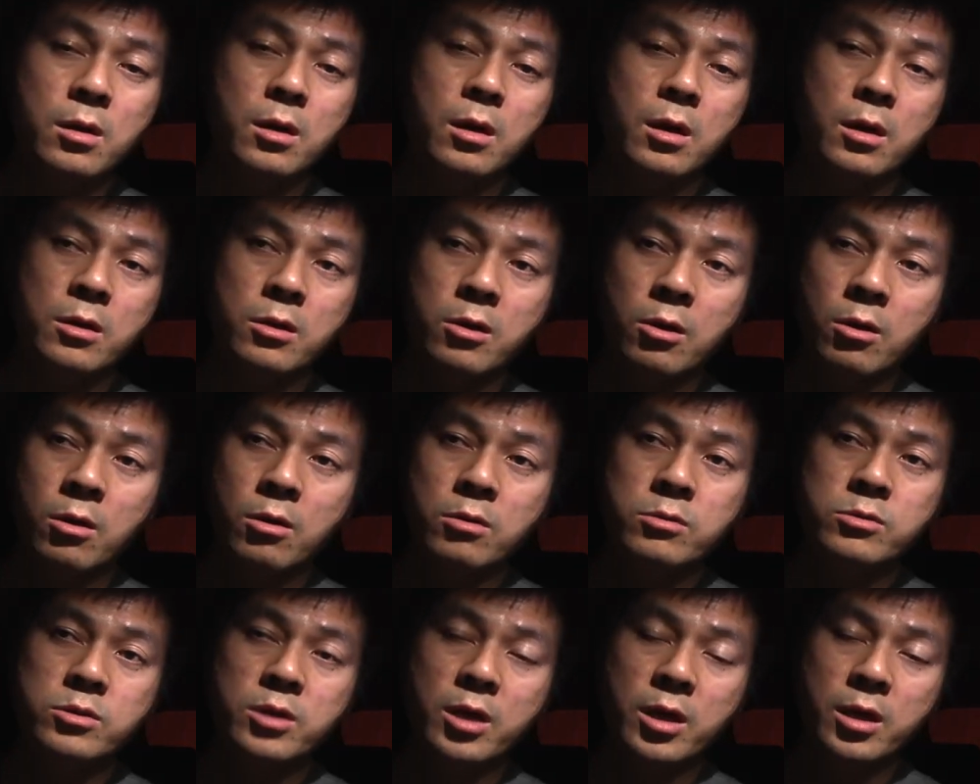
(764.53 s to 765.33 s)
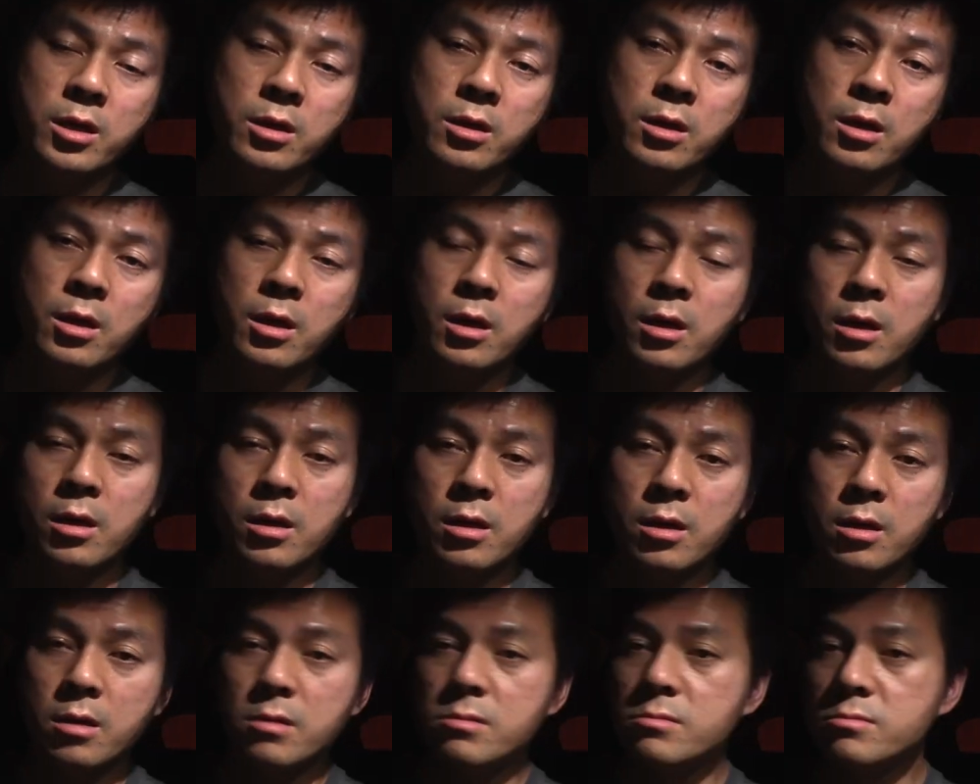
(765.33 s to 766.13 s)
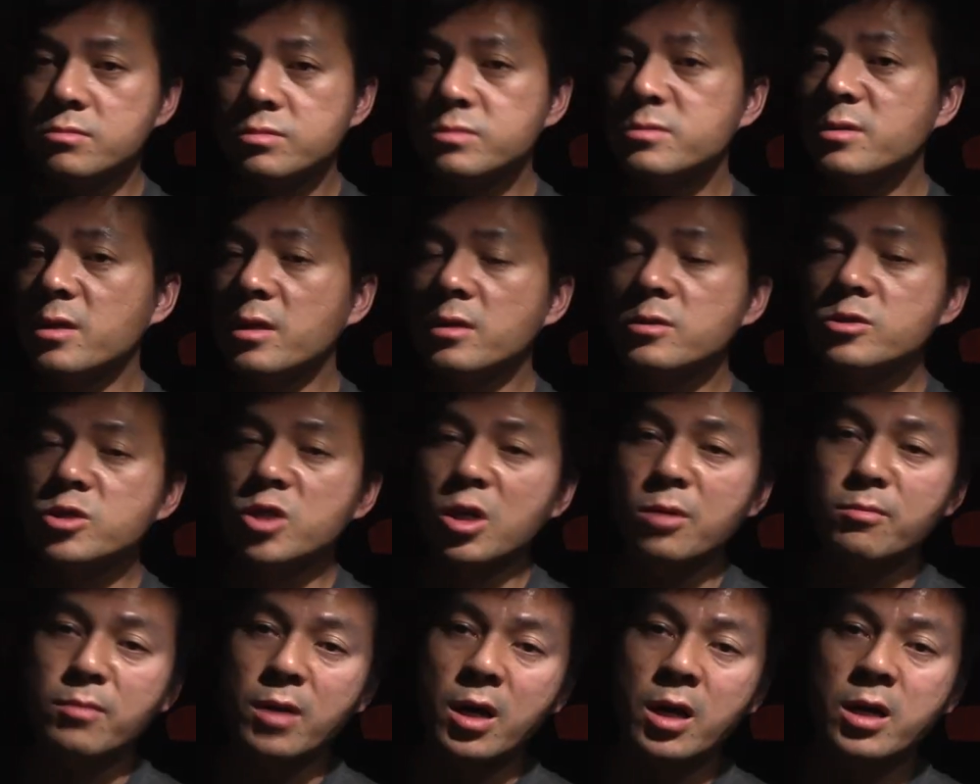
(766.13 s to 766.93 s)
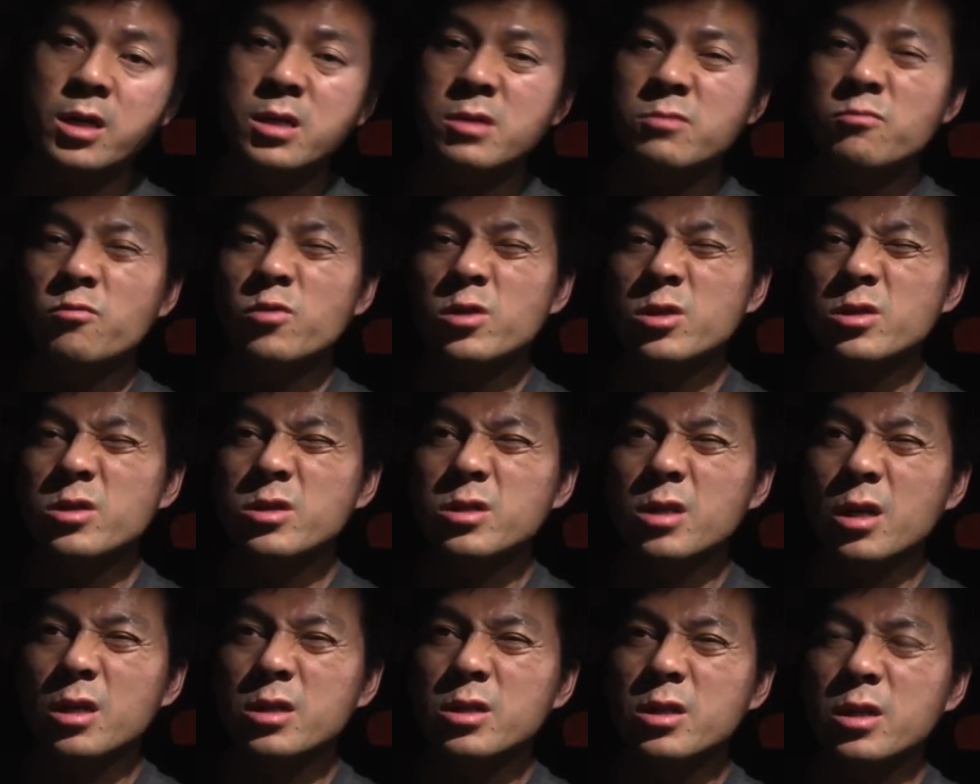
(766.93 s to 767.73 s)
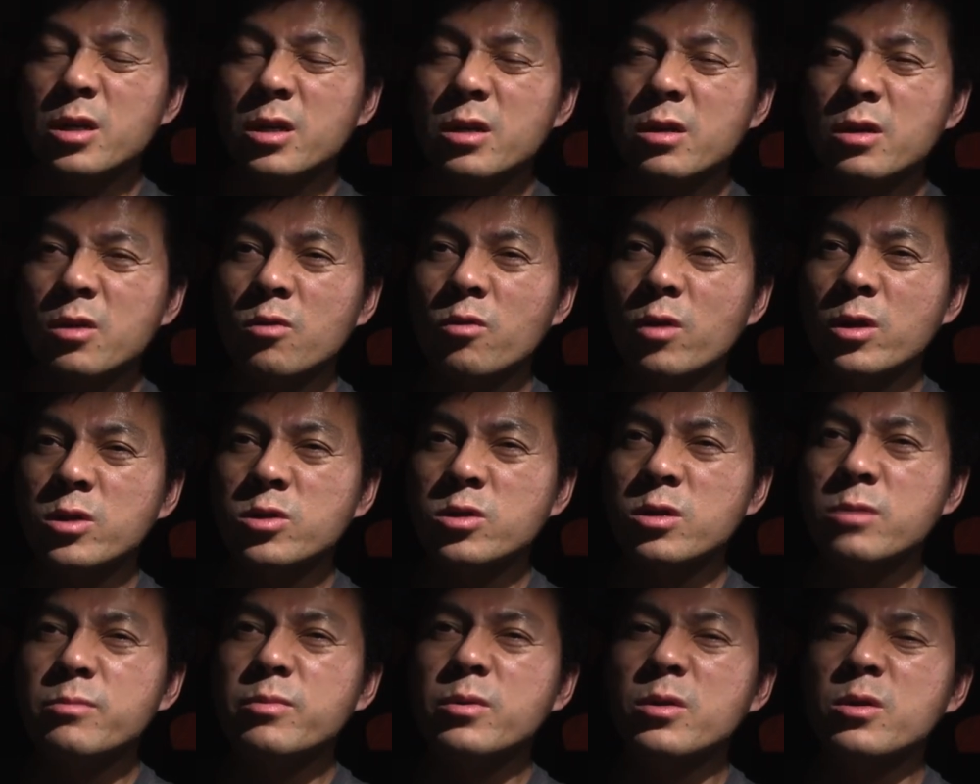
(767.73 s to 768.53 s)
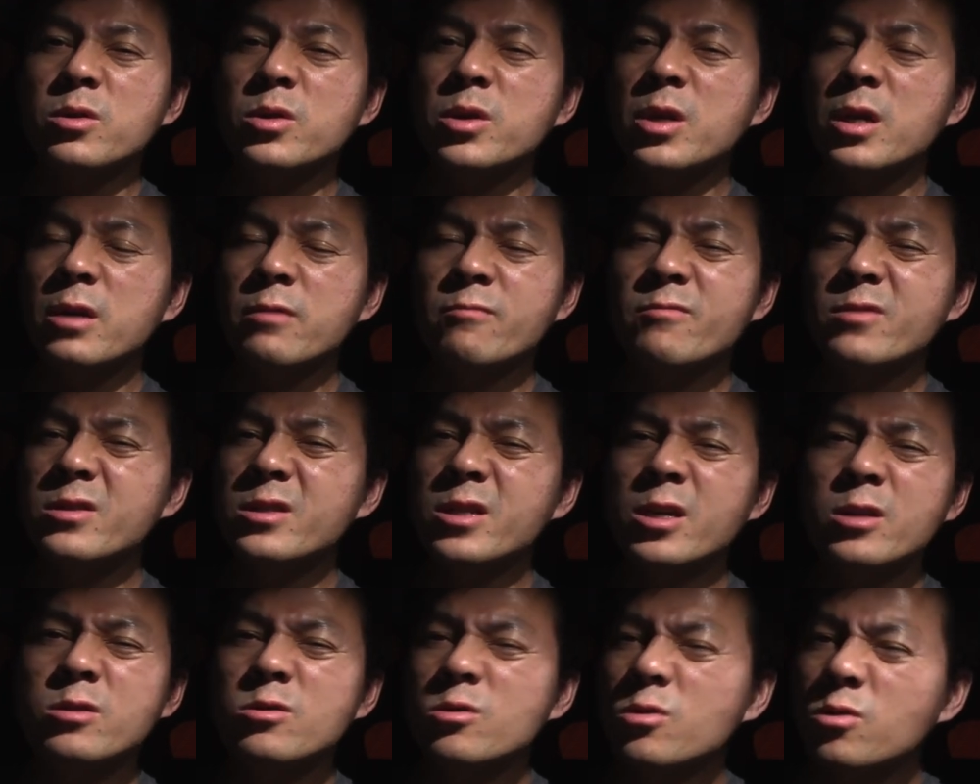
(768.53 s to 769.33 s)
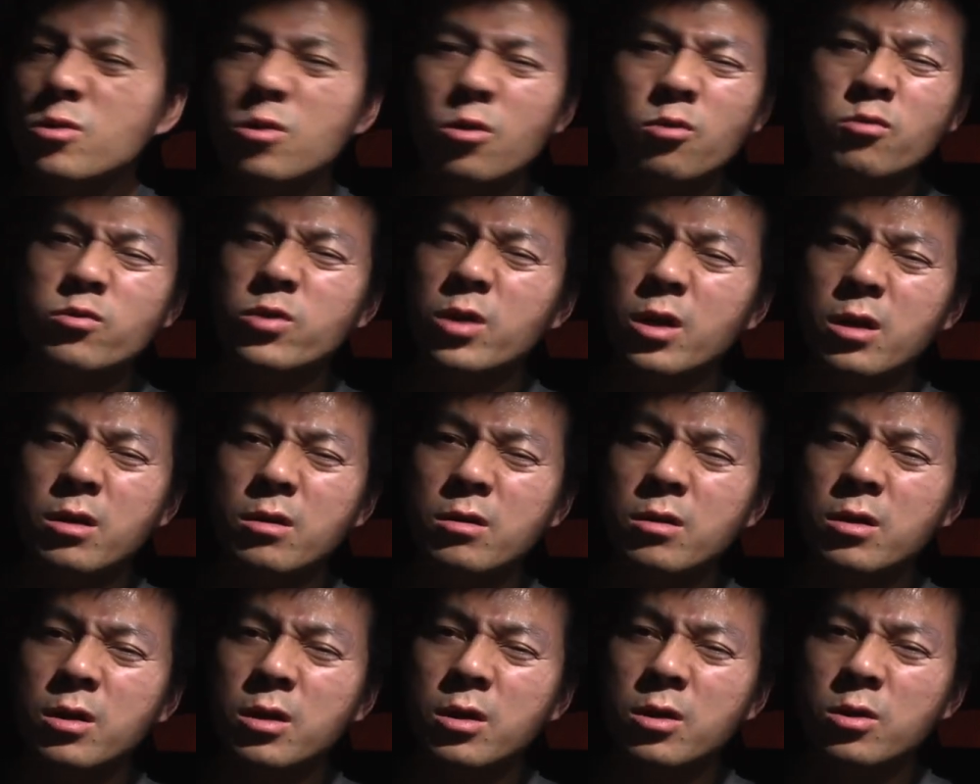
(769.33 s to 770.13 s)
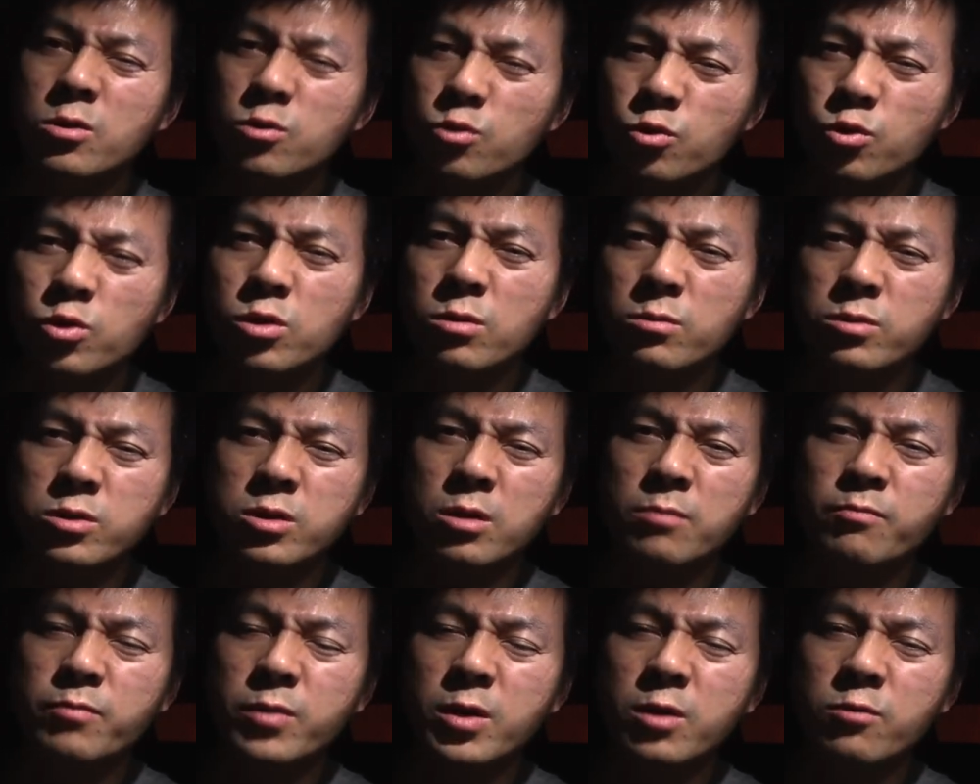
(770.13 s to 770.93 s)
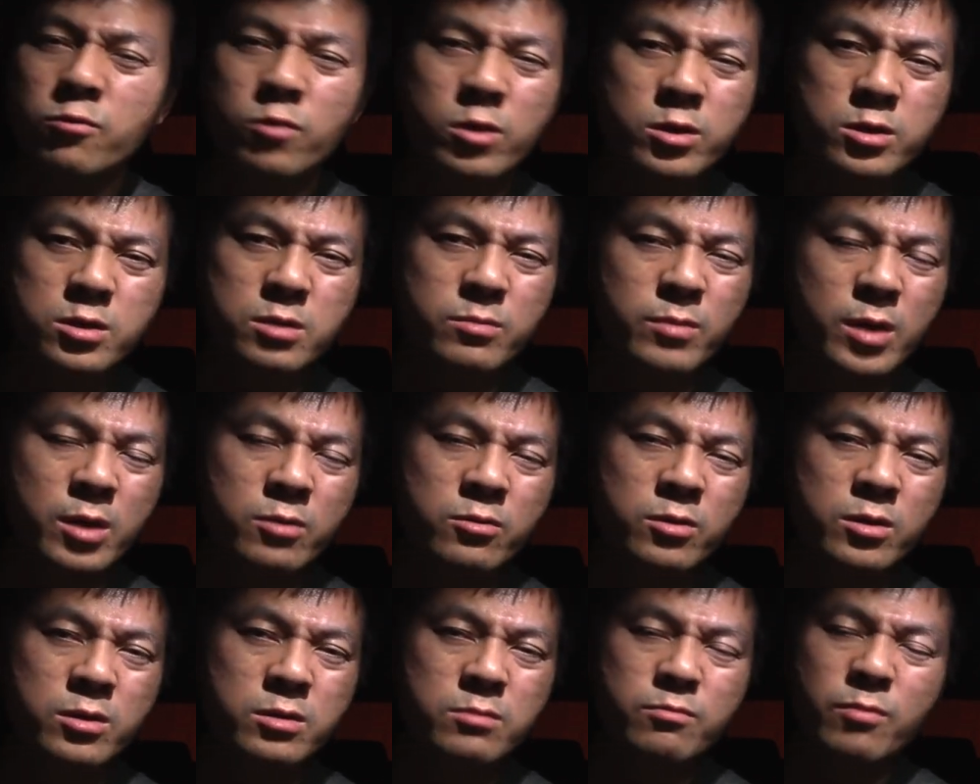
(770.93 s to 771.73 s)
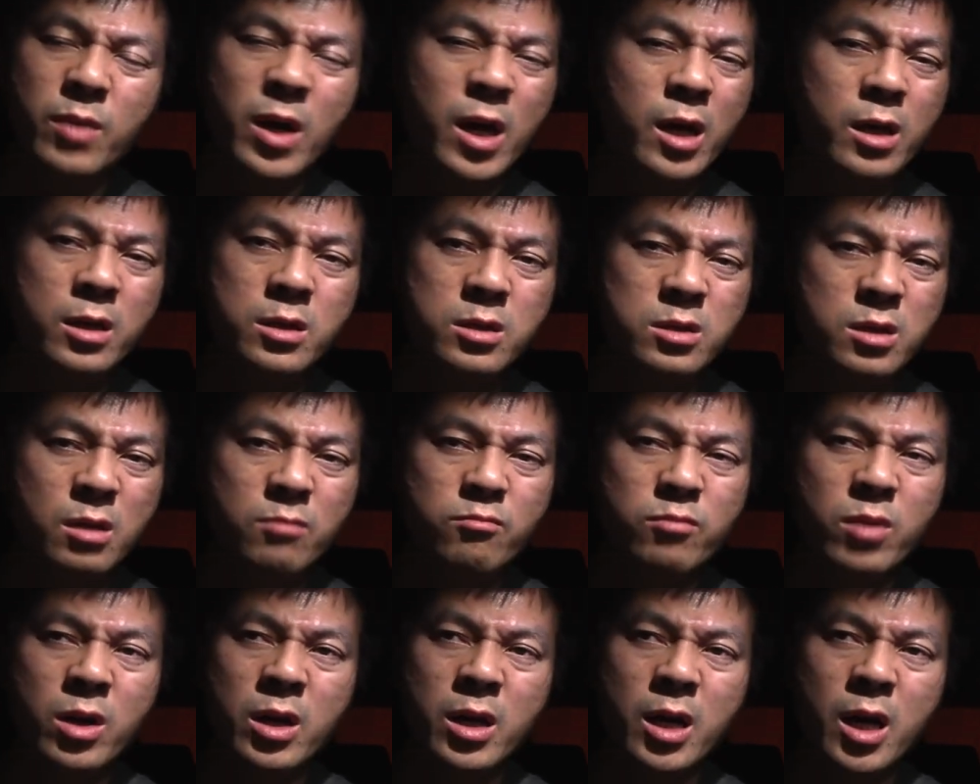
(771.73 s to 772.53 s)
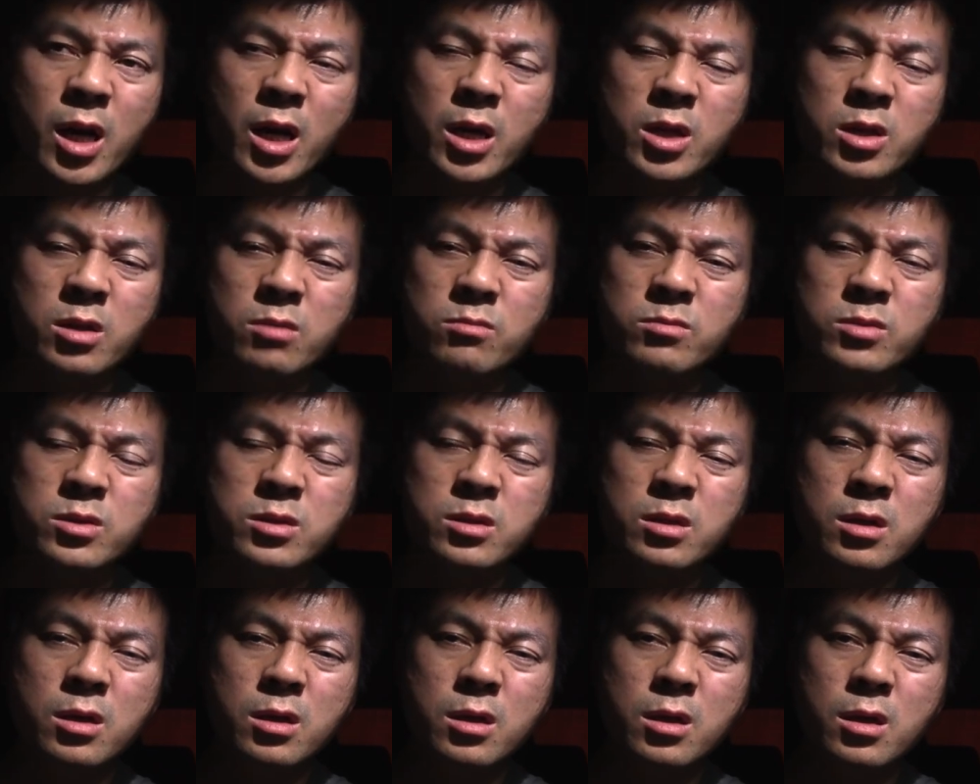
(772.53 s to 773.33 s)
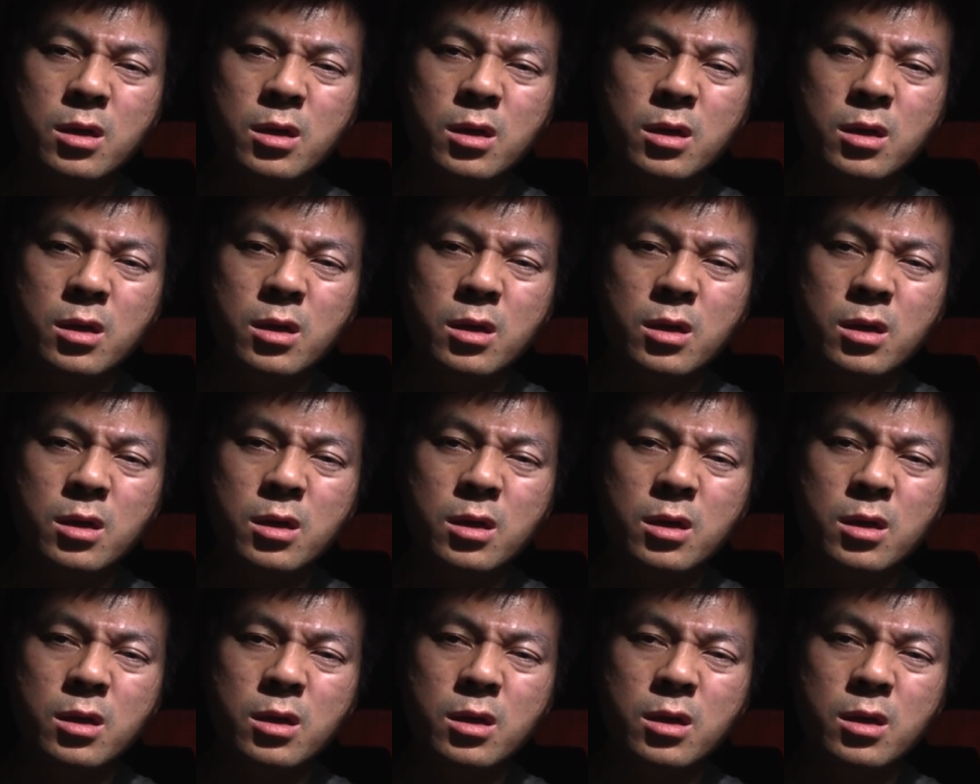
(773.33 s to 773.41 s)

A long day uh, in Chiang Mai, which is actually a quite typical day. We tend to go there, do some shopping, run some errands, buy, buy items,